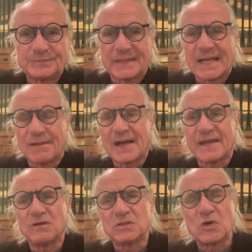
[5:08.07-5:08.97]
Now, I
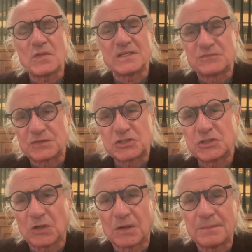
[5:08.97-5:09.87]
don't know this for
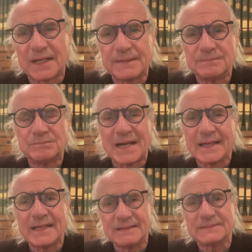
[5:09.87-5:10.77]
sure, but
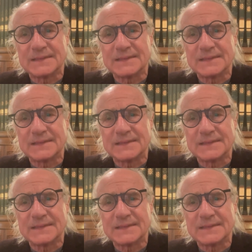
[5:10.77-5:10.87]
my